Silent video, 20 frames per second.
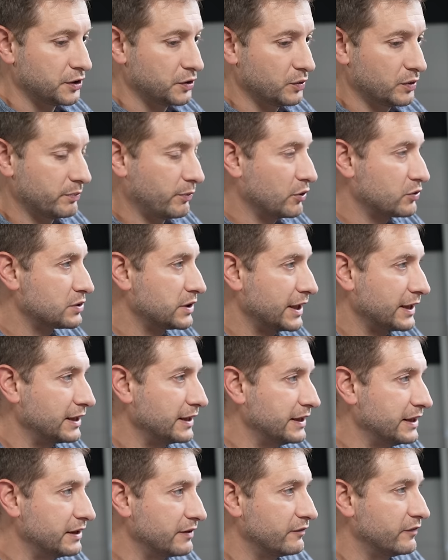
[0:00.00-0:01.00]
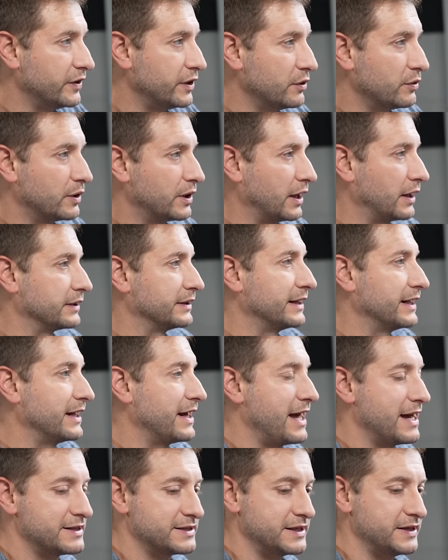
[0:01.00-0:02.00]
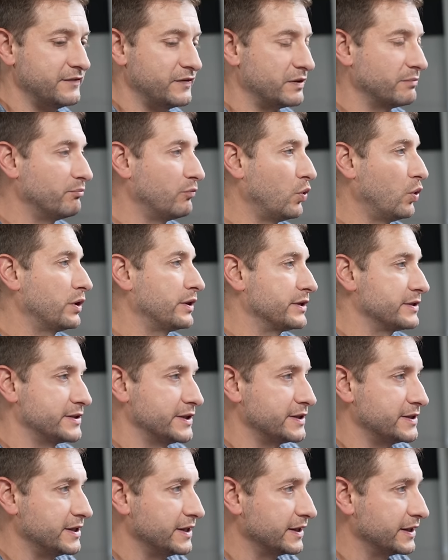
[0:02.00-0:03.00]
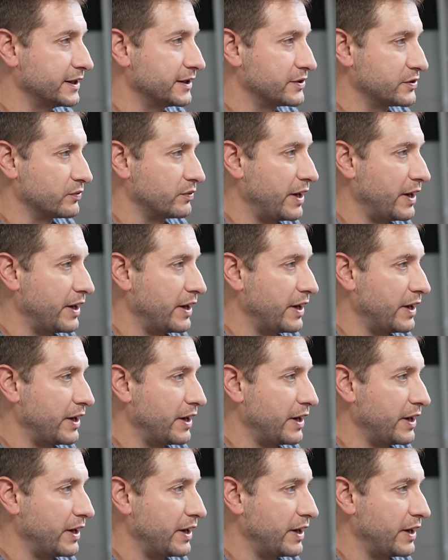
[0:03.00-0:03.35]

you would most likely need a video card that has even more than 16 gigs of